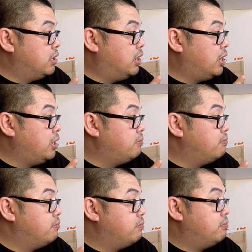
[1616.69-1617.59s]

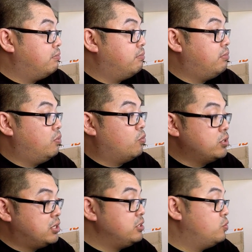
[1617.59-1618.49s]
am
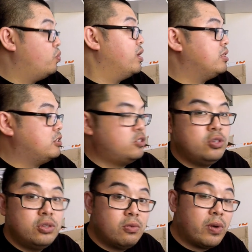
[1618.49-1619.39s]
wanting to wear this
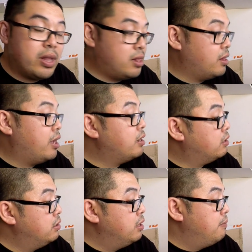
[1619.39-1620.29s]
sooner rather than later.
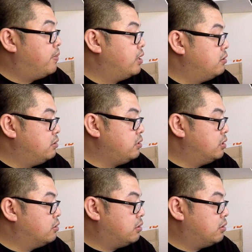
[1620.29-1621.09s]
But yo,